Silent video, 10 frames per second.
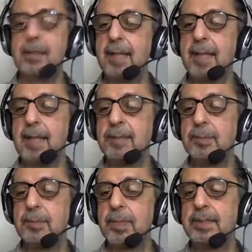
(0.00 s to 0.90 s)
tank is
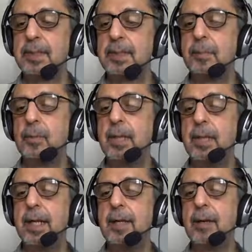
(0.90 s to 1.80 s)
pressed up to a
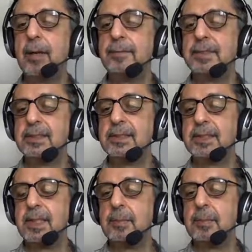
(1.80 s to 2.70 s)
head of
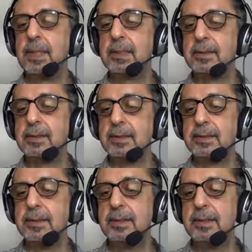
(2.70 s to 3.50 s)
16 meters.